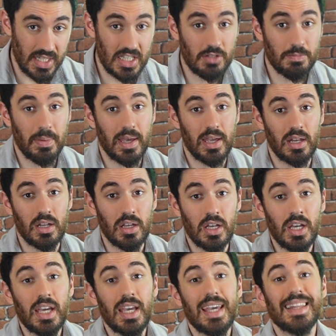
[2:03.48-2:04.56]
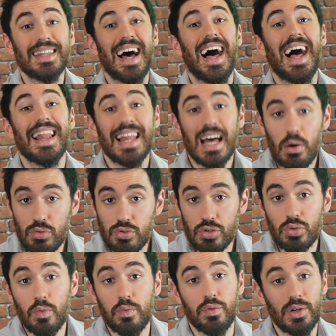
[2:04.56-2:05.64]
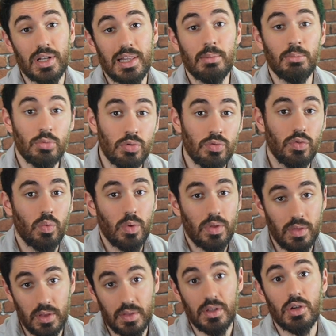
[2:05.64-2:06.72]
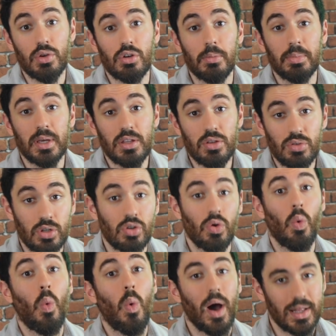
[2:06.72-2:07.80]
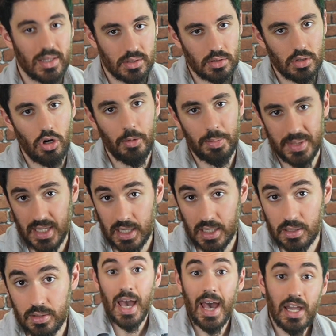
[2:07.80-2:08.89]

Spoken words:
in Spain. It allows you to freely move within the European Union once obtained,